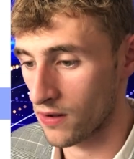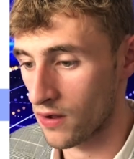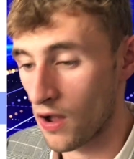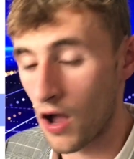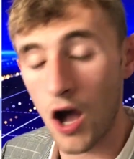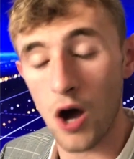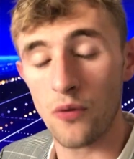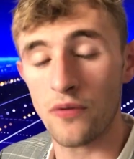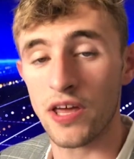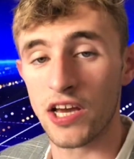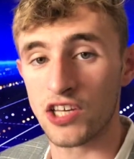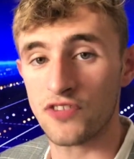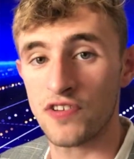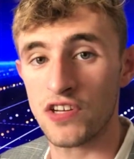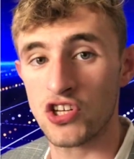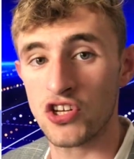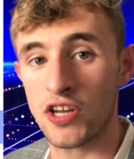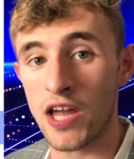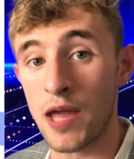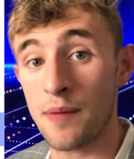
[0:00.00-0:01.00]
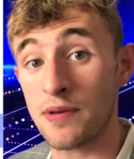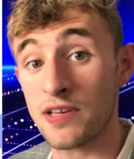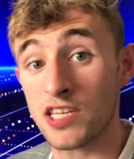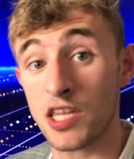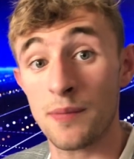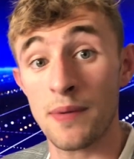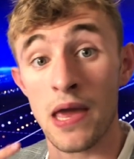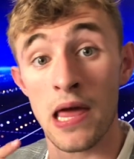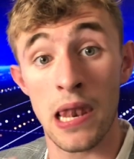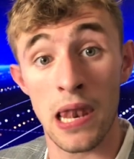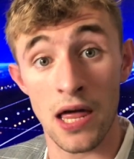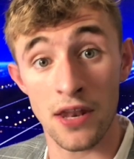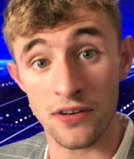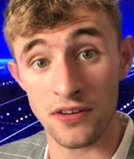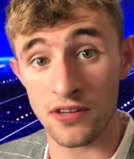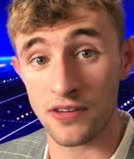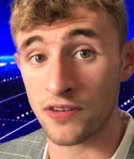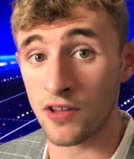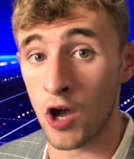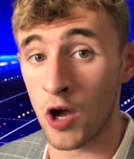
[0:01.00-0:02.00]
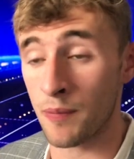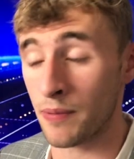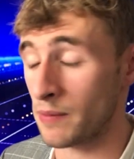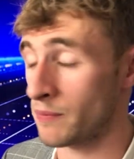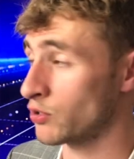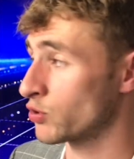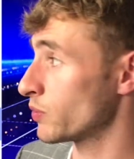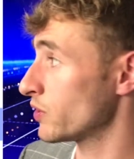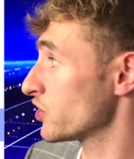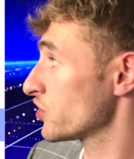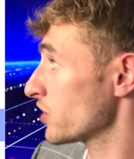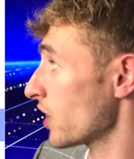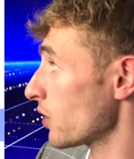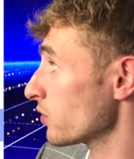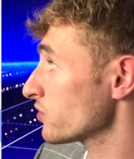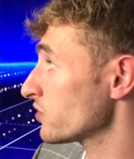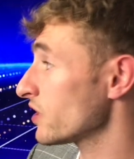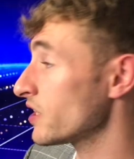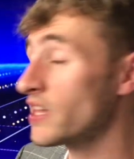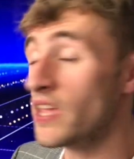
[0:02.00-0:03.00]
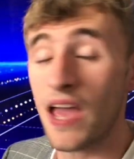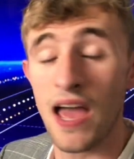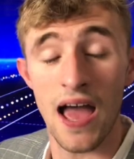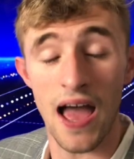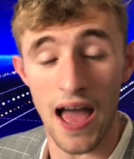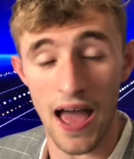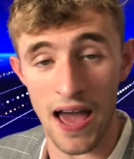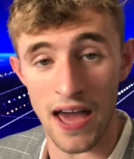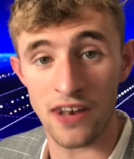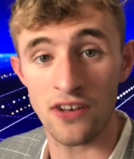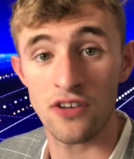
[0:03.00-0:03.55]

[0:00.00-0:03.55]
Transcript: Our next feature game is going to be a London derby between Chelsea and